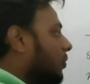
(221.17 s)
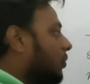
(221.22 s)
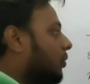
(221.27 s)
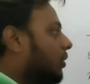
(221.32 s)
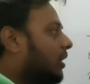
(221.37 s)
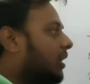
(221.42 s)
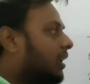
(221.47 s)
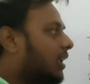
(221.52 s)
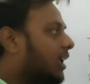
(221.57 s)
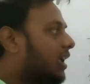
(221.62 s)

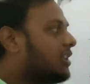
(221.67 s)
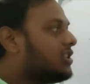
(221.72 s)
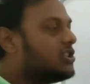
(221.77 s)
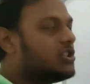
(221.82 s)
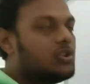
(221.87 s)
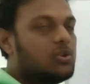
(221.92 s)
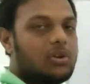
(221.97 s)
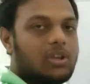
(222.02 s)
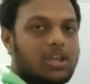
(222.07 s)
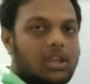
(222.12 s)
where
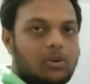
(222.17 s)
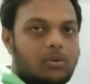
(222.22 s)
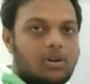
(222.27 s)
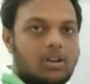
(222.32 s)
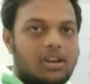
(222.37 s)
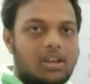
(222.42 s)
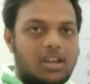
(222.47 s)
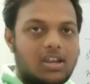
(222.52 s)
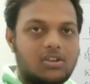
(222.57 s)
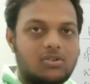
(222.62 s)
a0
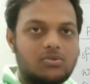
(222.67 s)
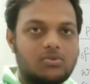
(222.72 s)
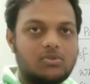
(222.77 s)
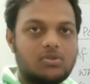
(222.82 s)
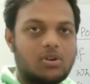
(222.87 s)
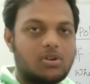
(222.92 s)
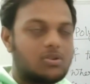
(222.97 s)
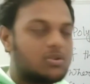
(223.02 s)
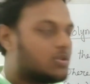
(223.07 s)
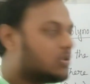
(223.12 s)
a1 a2
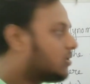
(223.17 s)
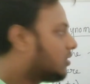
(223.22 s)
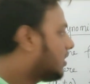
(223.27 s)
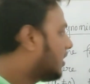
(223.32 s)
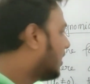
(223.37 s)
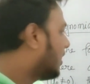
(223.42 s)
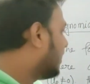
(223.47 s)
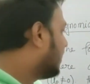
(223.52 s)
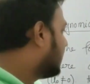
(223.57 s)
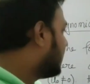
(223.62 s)
dot dot dot
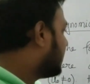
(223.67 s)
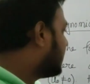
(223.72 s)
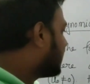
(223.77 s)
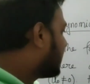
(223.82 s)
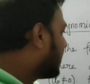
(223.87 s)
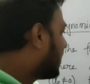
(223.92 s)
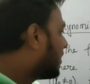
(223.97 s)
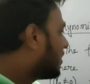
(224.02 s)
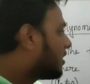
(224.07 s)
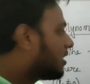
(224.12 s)
n, these
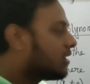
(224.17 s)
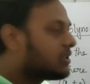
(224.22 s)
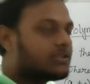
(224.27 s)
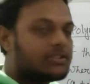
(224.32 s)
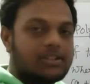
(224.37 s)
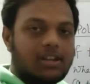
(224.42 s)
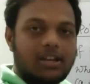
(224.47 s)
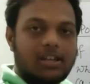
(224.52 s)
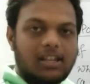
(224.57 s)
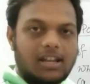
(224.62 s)
are
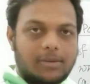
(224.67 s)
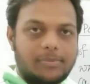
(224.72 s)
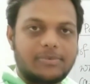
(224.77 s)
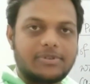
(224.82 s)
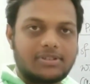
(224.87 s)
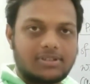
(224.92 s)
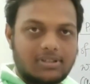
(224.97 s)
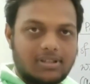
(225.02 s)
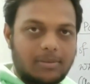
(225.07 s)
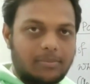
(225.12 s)
constant, that
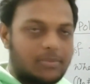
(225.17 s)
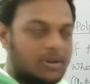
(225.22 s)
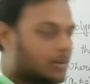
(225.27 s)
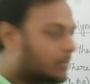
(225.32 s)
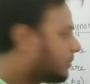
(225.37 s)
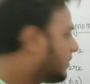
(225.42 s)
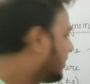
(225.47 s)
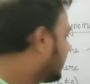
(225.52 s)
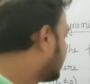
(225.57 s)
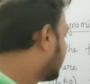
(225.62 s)
means some
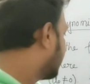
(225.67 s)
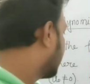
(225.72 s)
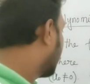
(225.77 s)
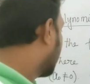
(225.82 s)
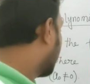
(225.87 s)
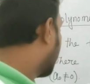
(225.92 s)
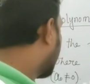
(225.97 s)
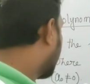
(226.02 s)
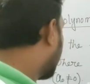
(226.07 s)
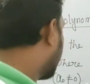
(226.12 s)
numbers,
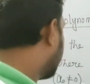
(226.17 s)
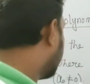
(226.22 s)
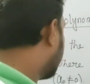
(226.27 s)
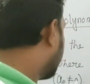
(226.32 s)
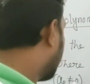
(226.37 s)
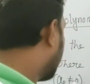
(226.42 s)
and